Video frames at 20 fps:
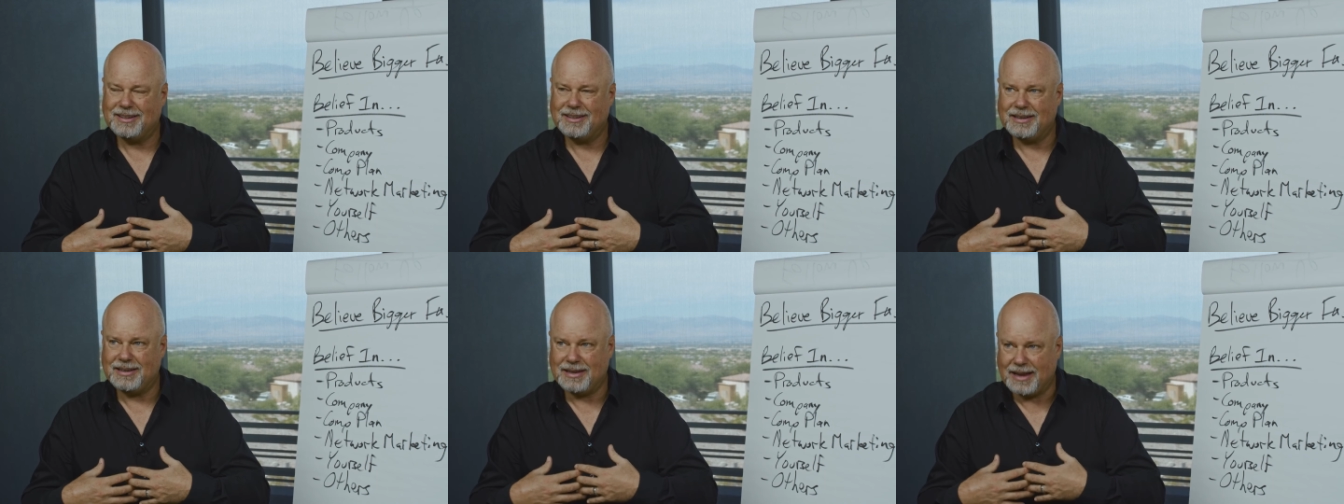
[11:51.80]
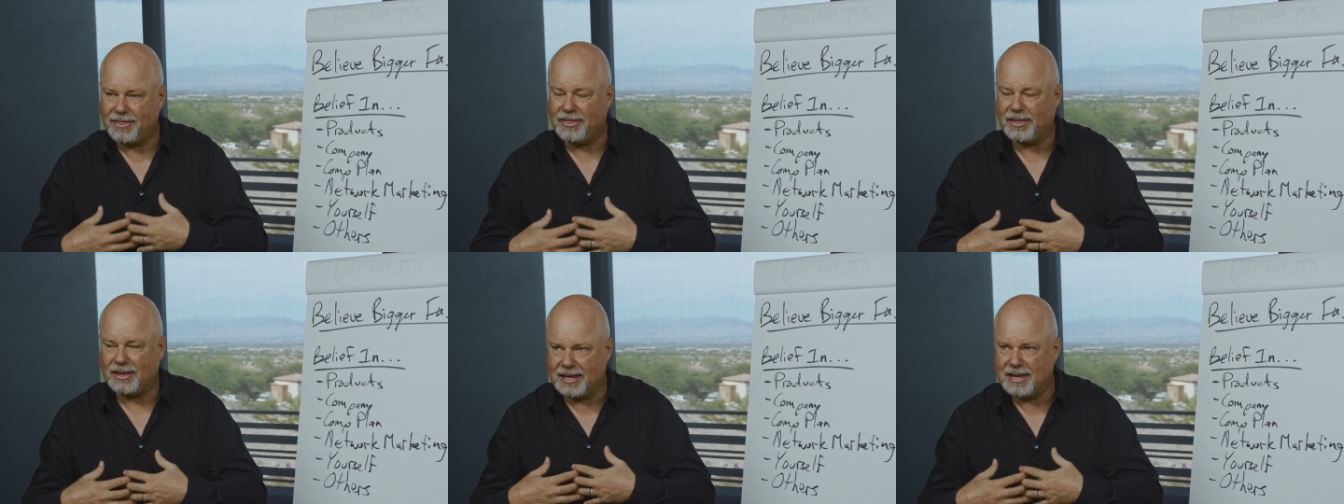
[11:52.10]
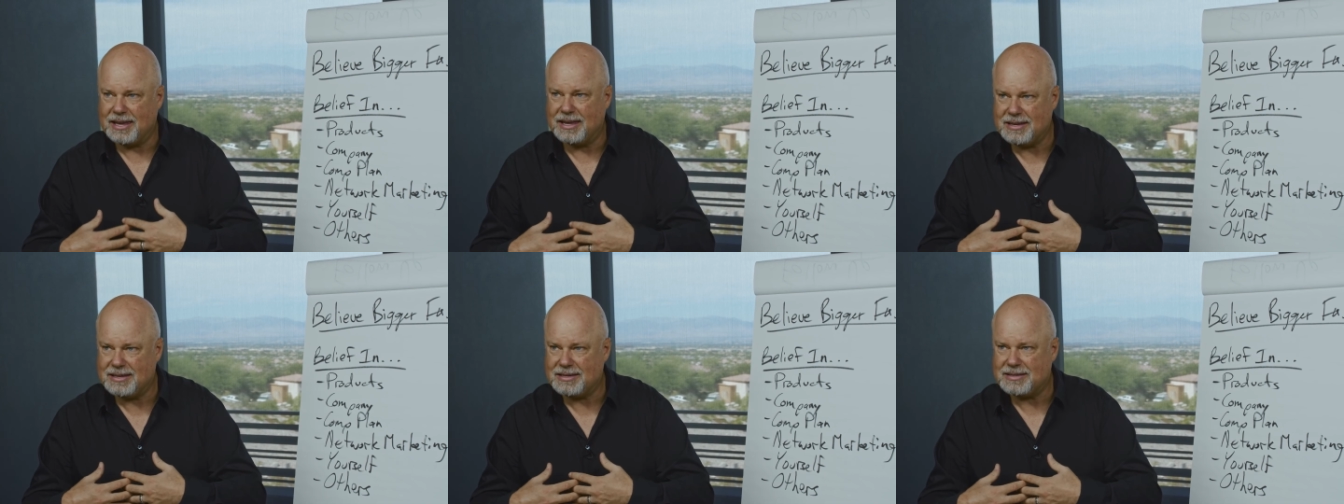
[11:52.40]
Nothing
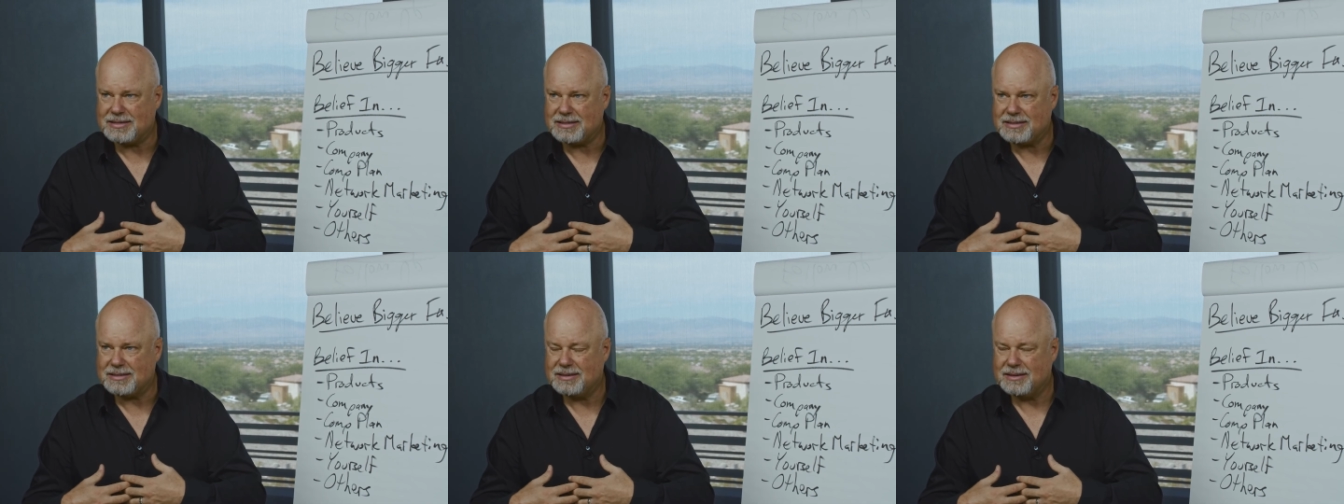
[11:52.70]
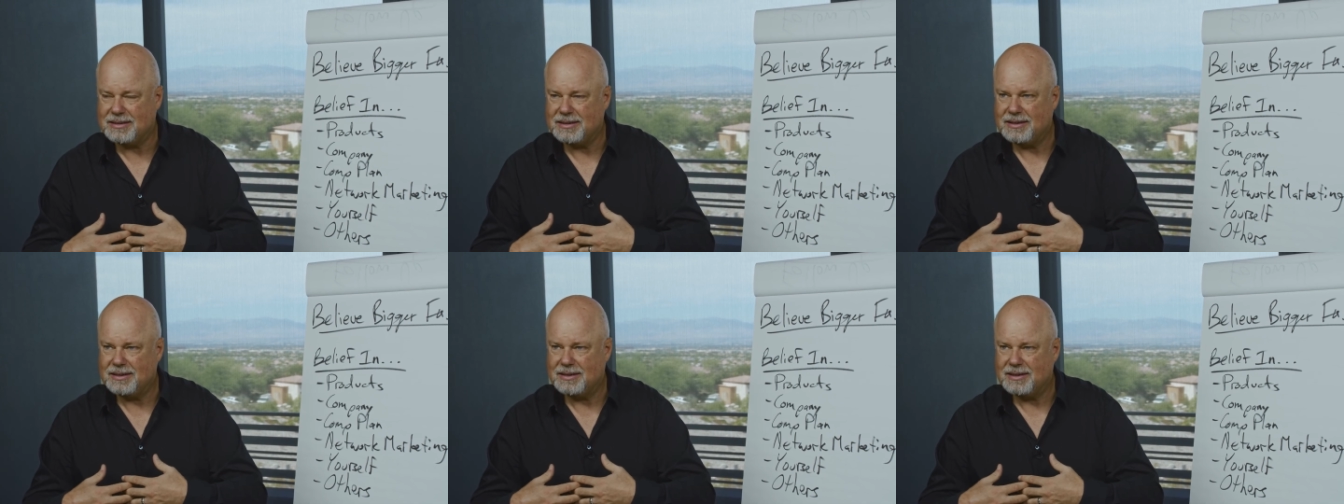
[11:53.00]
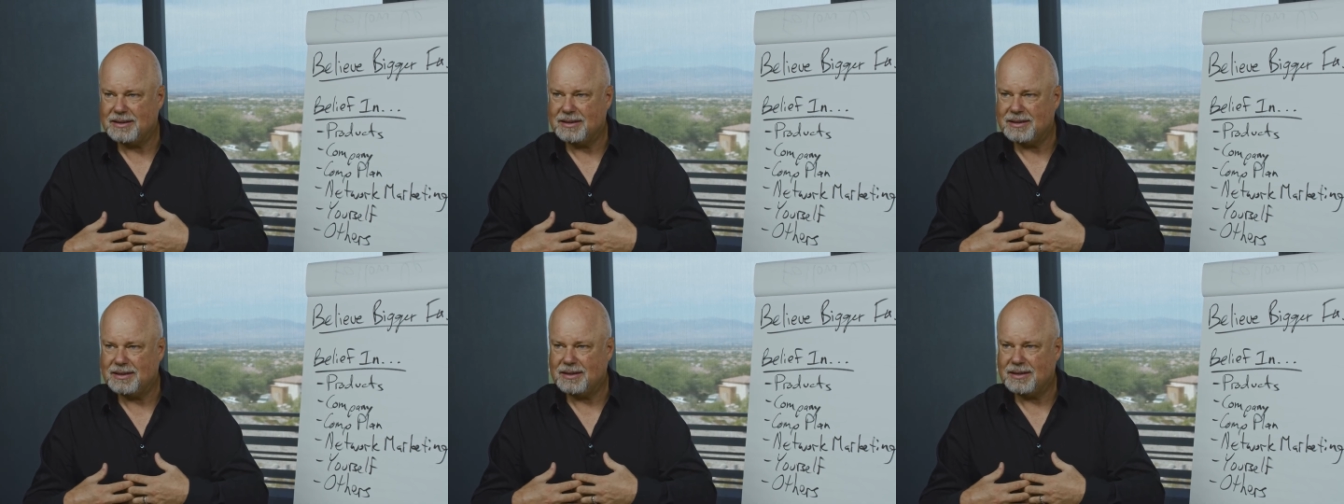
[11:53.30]
is.
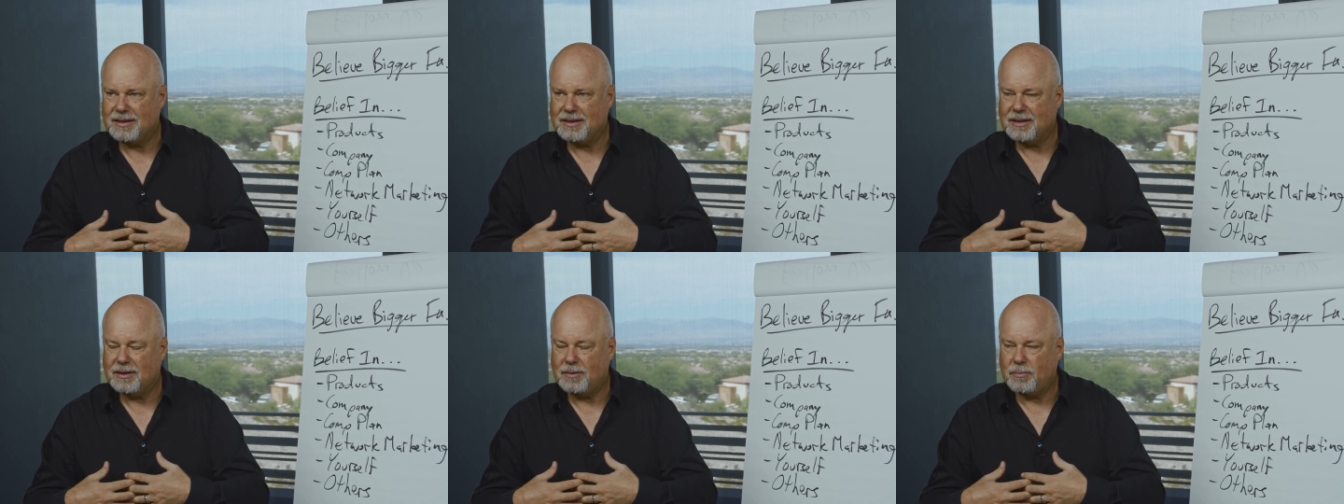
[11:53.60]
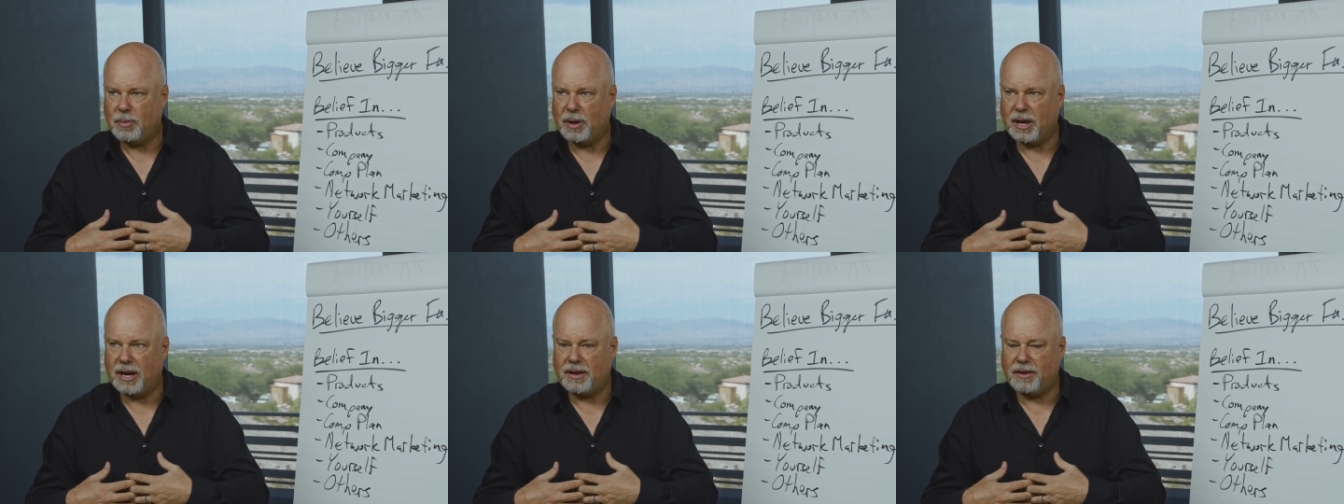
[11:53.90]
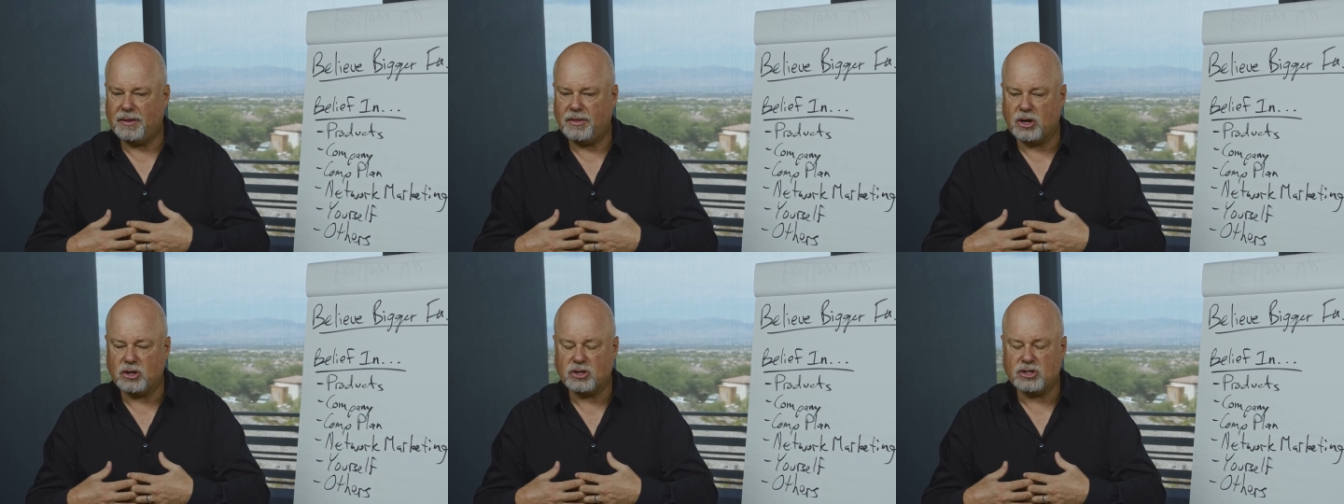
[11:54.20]

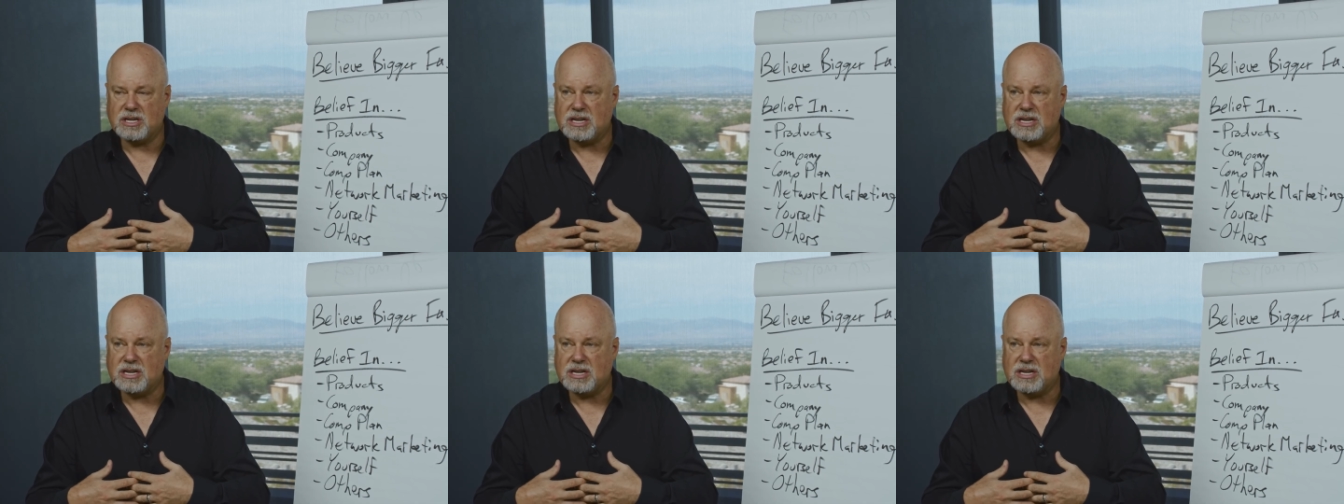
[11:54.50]
But there's